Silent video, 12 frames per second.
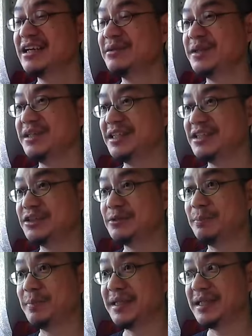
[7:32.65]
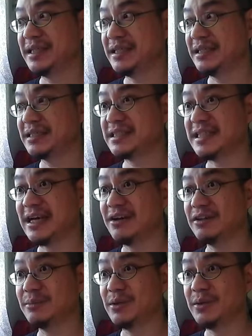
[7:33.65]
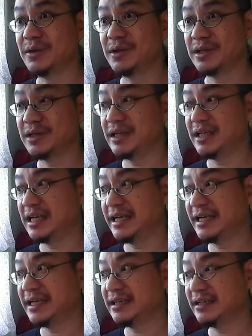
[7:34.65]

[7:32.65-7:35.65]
We need to sound more like